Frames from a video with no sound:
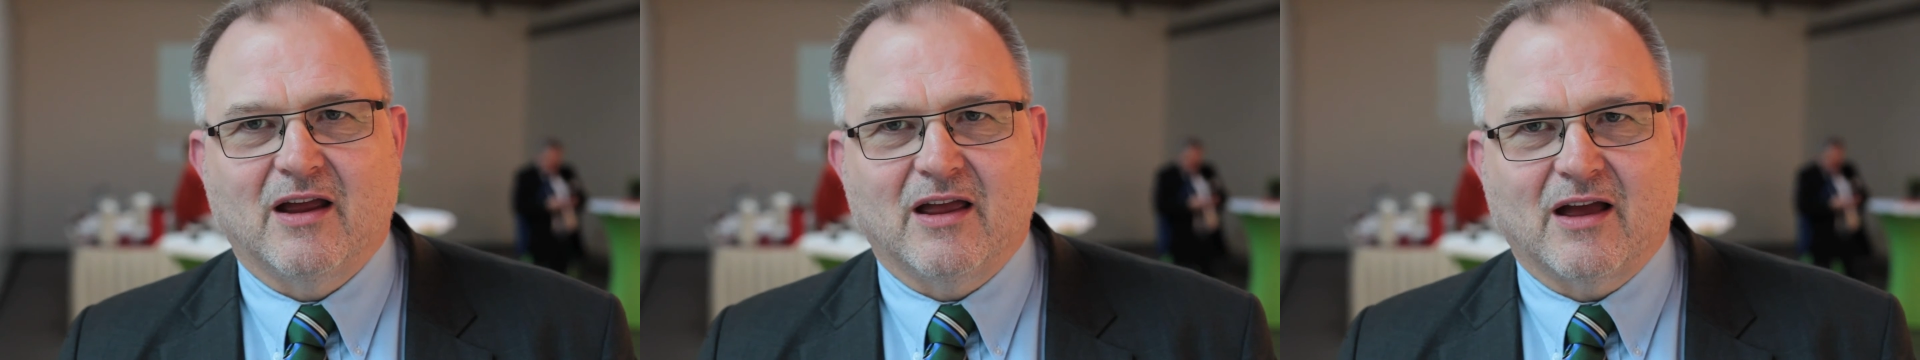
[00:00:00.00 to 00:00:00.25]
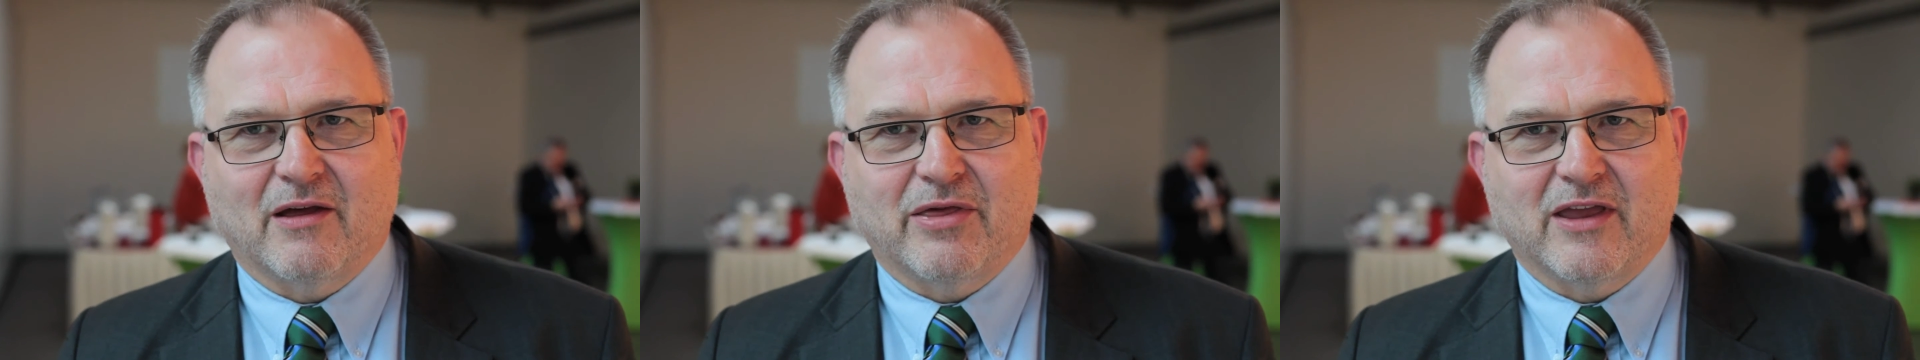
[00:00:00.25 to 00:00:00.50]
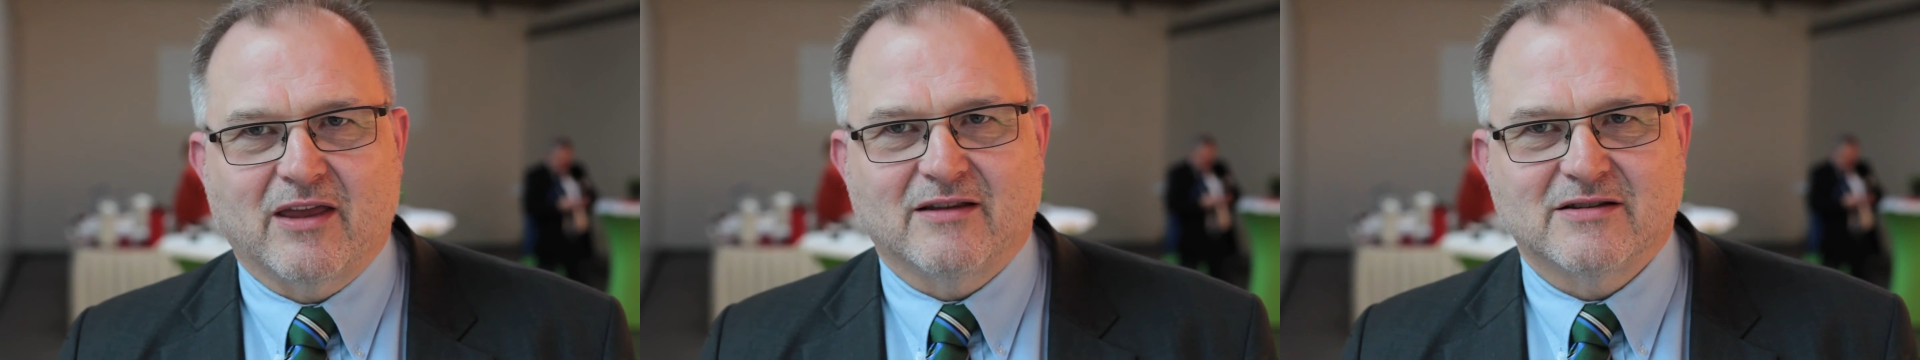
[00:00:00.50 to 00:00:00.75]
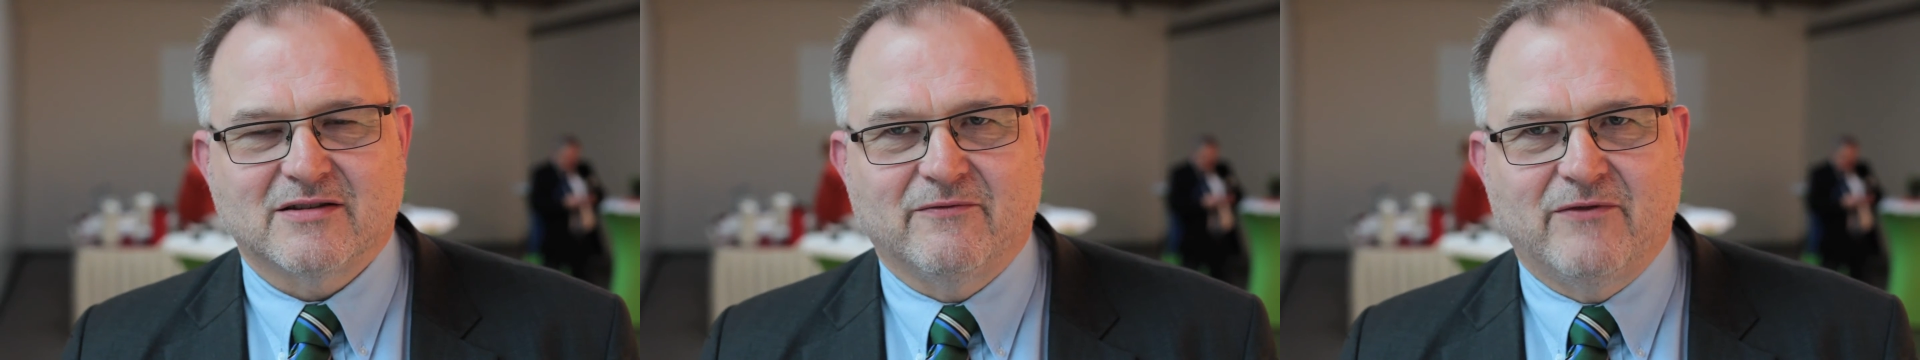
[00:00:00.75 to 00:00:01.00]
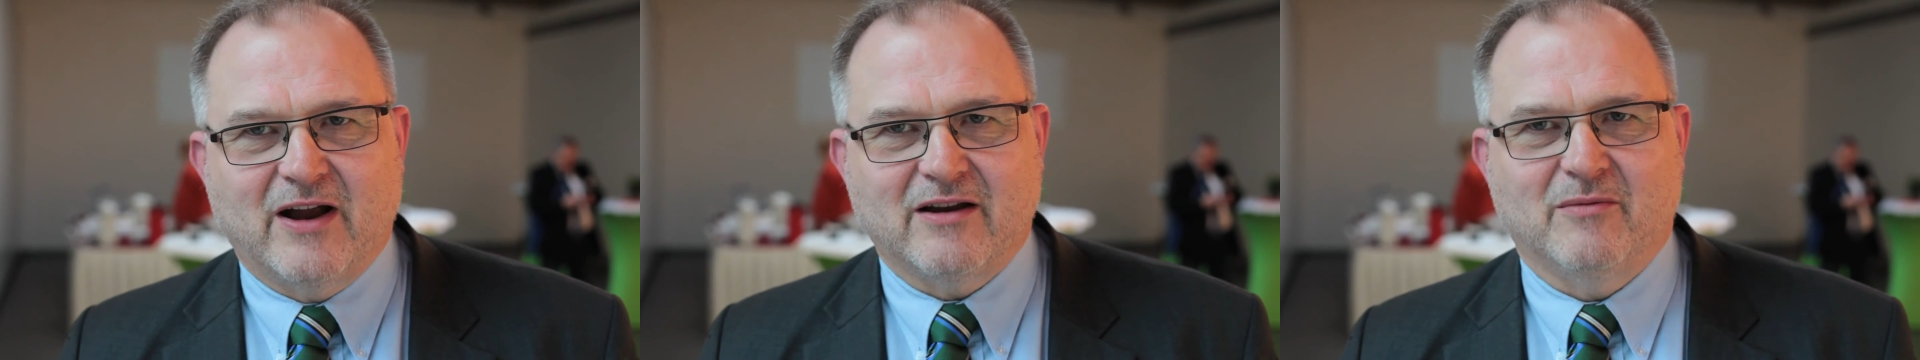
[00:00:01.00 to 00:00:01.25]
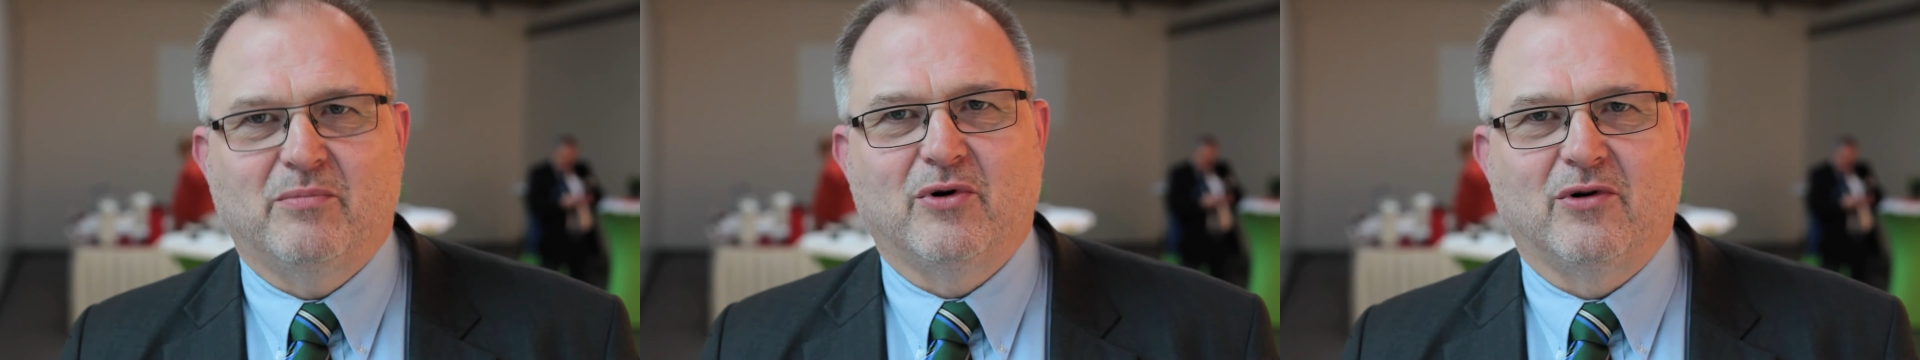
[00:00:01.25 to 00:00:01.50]
I think it's very
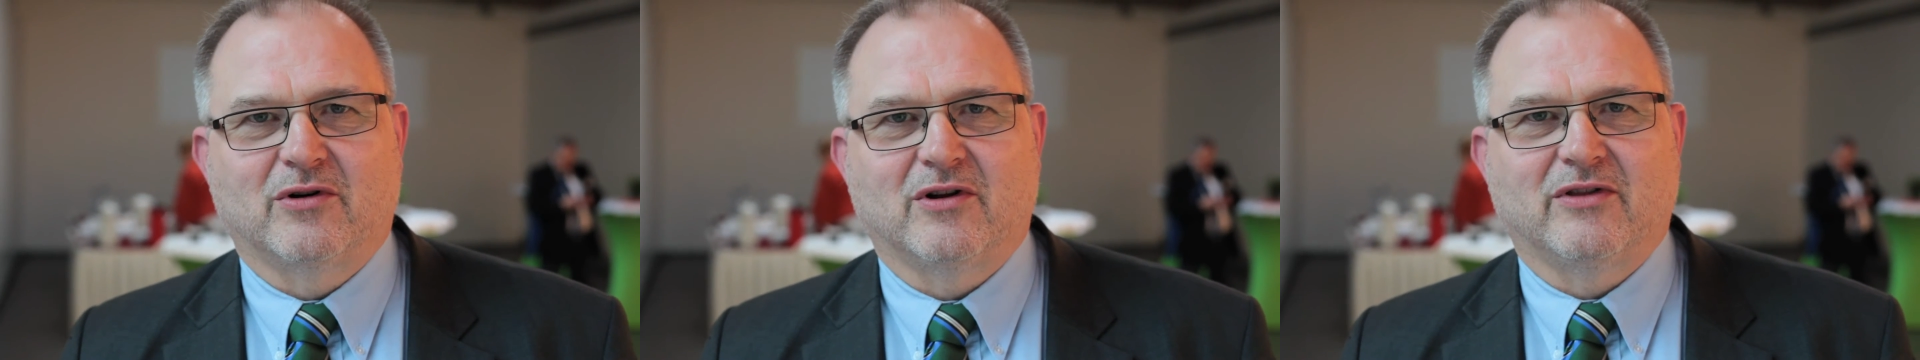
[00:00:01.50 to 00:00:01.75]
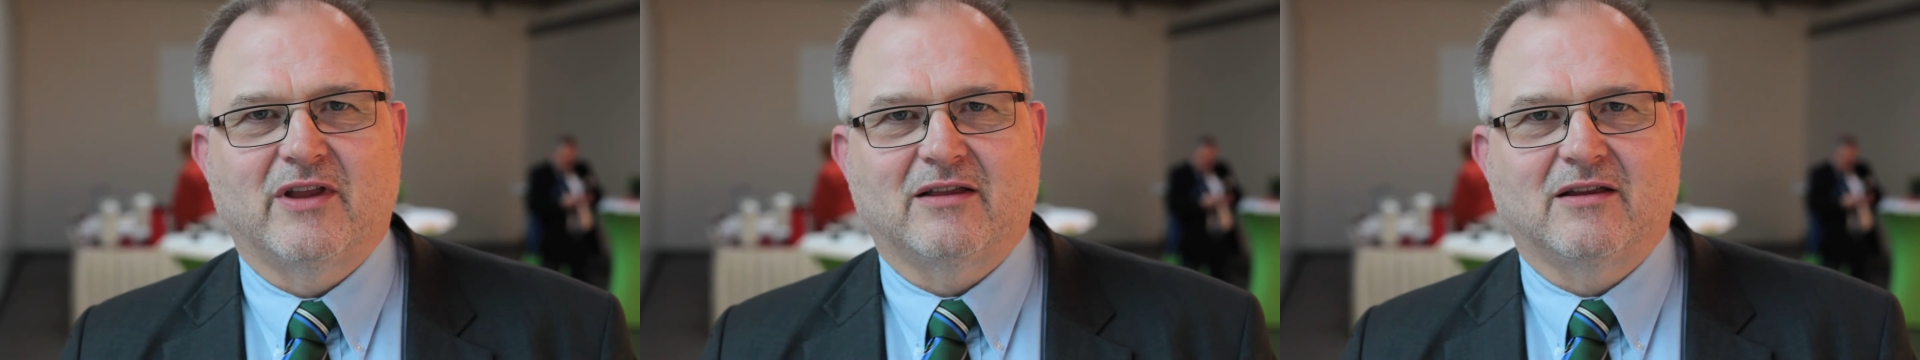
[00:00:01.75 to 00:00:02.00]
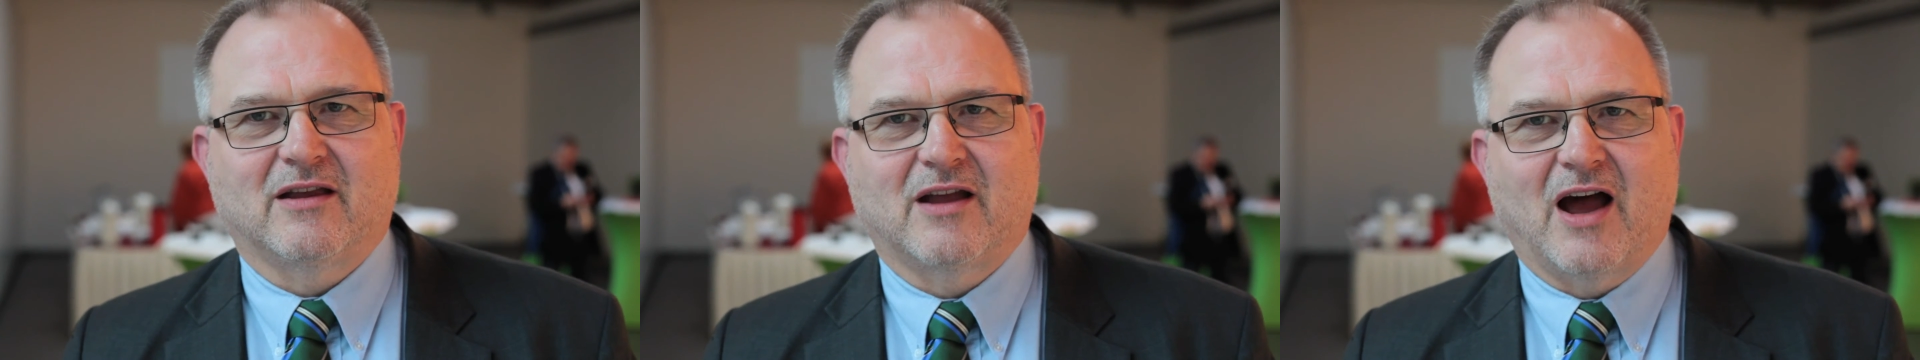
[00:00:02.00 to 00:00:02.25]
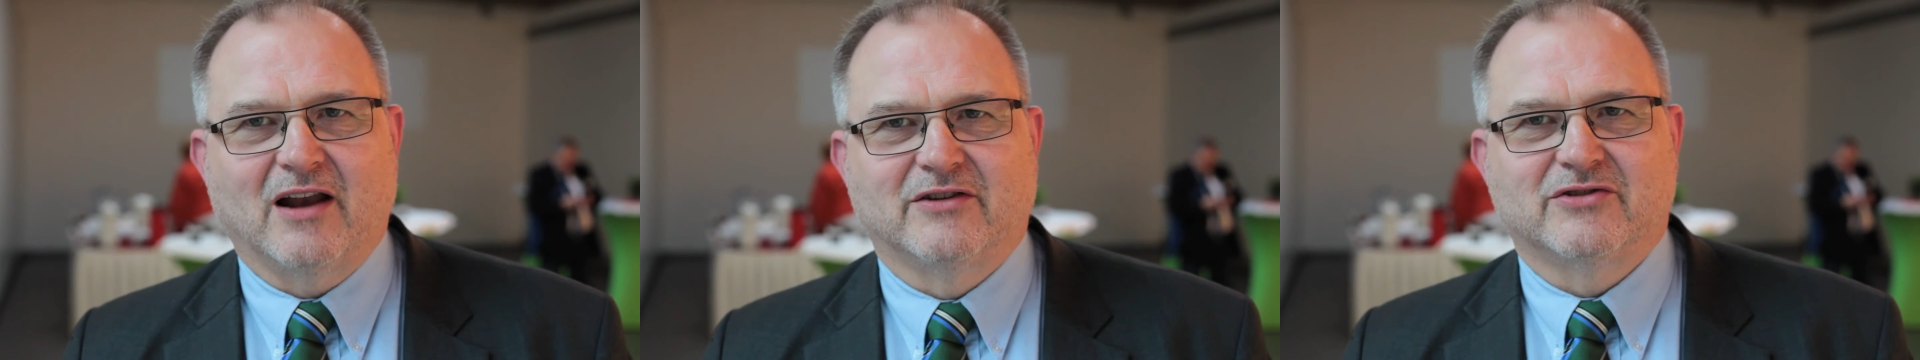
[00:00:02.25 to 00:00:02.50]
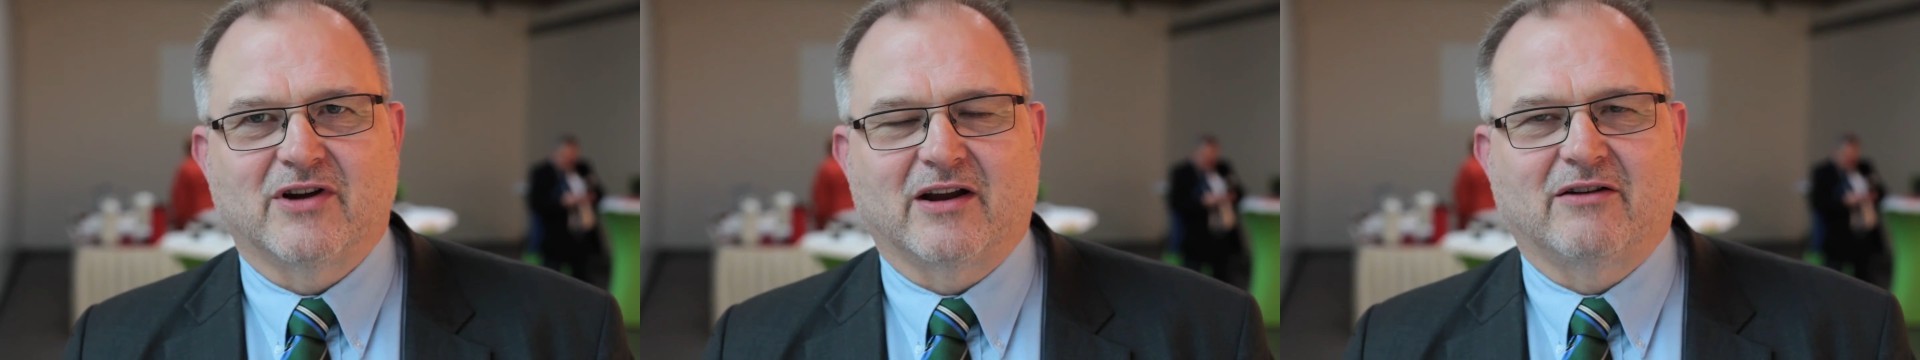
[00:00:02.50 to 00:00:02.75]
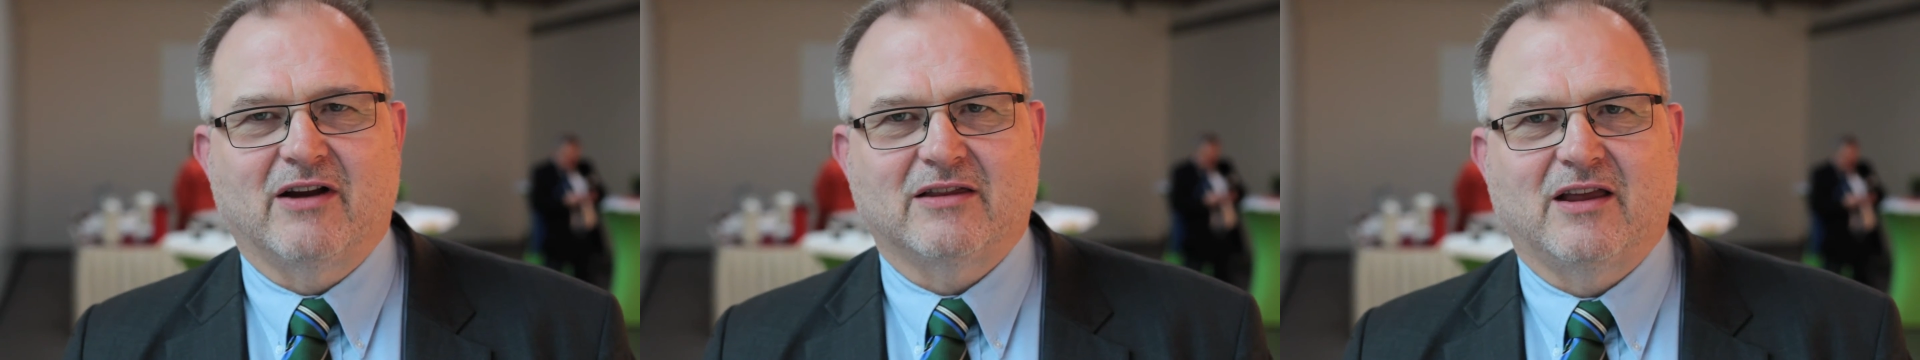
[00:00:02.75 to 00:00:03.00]
important that culture and
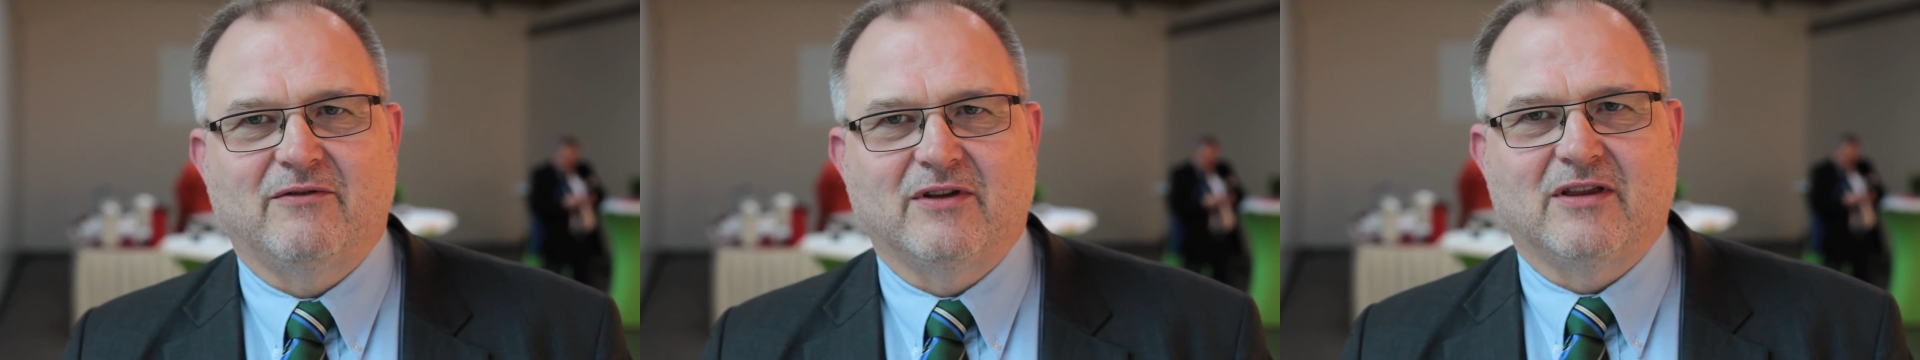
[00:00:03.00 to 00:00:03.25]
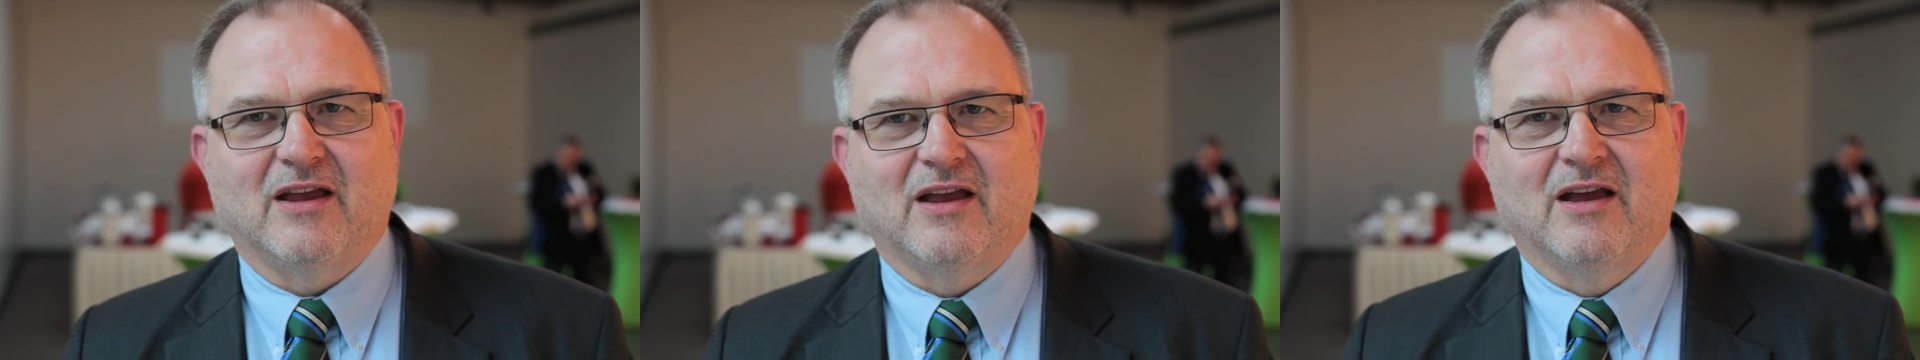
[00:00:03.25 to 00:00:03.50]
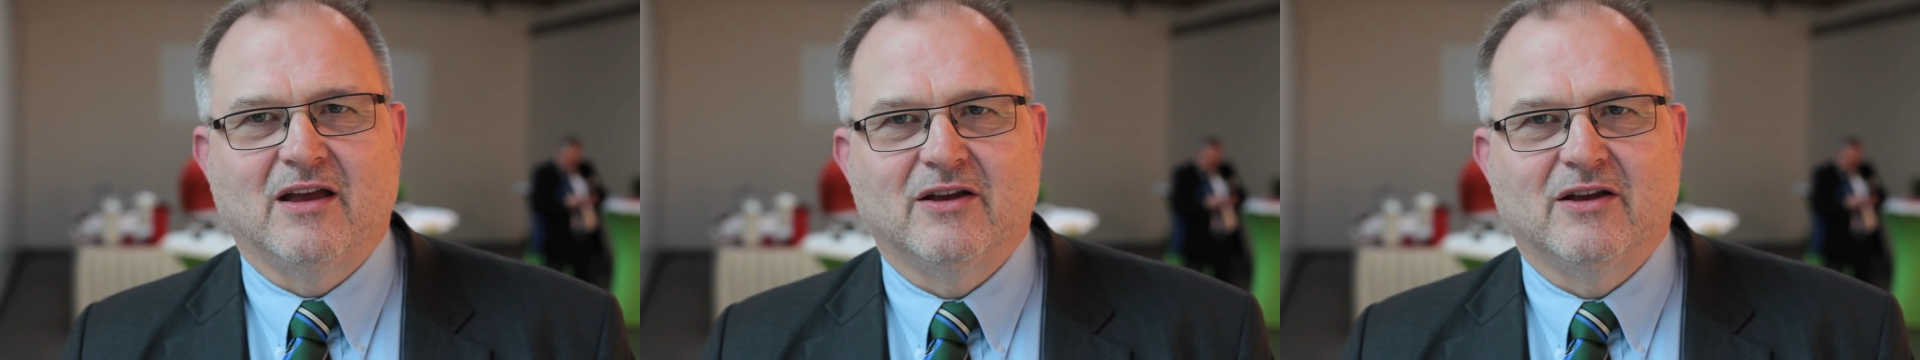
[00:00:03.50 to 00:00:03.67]
creativity